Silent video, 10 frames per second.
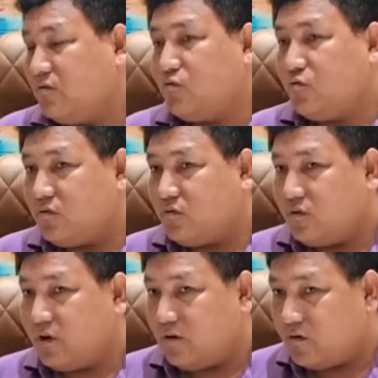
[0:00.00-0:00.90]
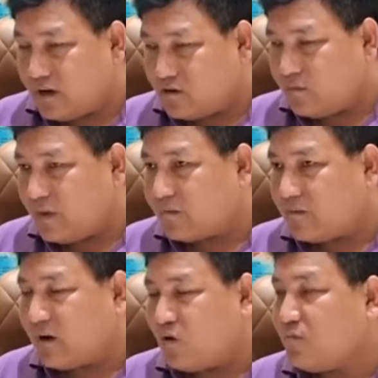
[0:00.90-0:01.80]
So in order to make
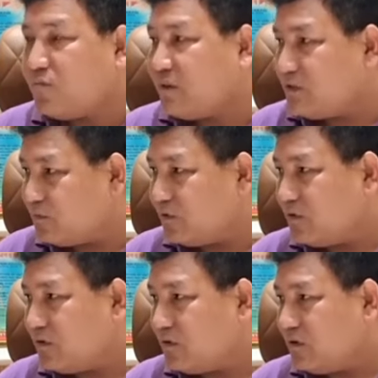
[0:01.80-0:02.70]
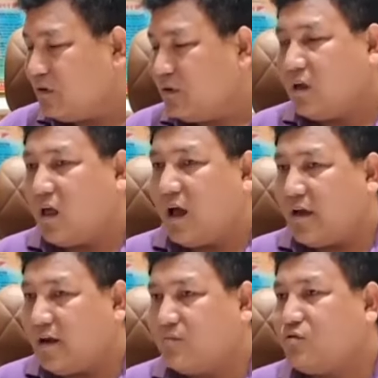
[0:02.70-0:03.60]
my home peaceful, I
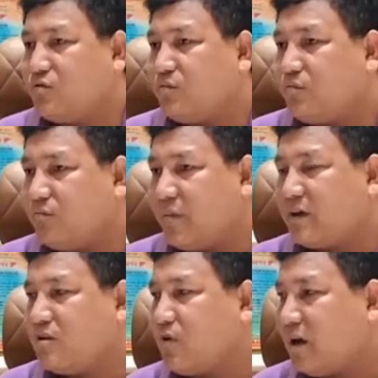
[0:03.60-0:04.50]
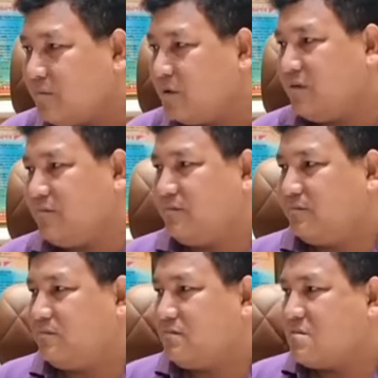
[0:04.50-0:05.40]
have to make you happy.
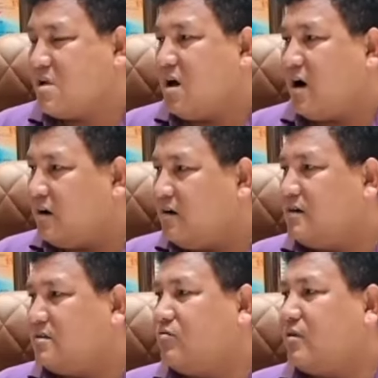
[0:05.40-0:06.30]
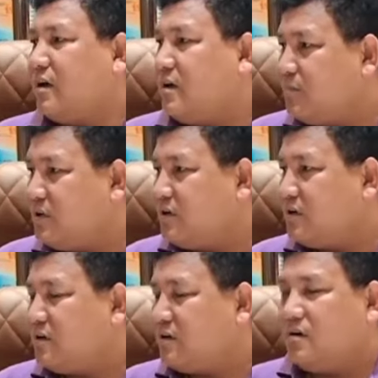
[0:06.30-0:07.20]
Unless you are happy,
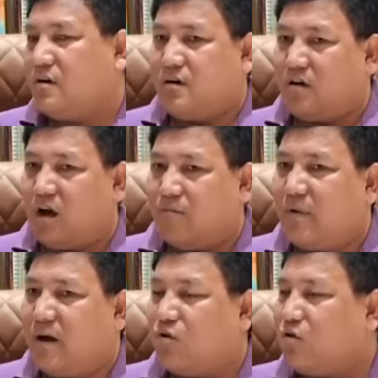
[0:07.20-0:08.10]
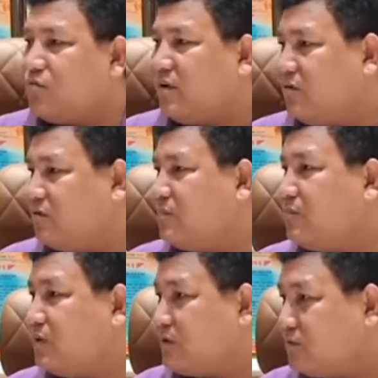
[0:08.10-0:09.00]
my home will not be
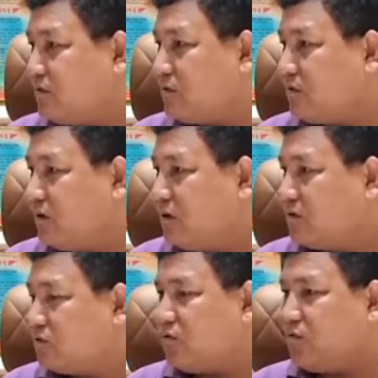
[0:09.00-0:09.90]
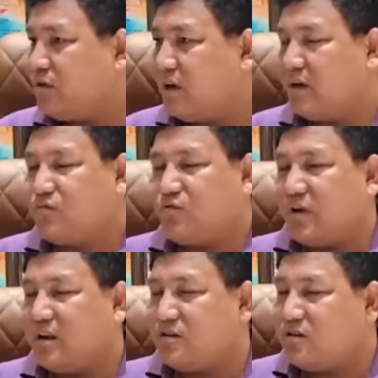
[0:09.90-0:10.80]
peaceful. So we have
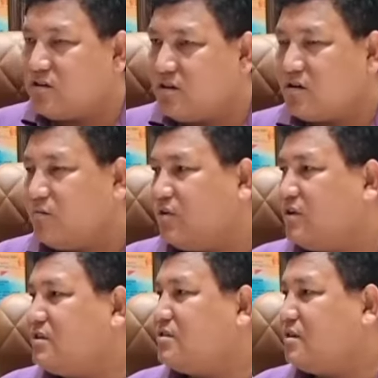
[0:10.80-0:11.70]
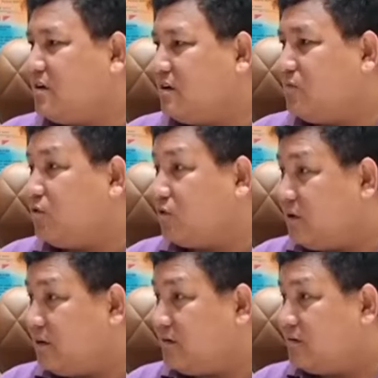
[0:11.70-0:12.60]
23 communities here in
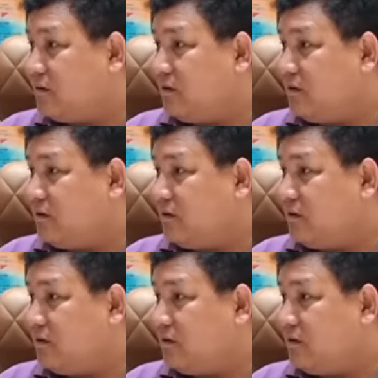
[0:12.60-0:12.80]
Bodoland.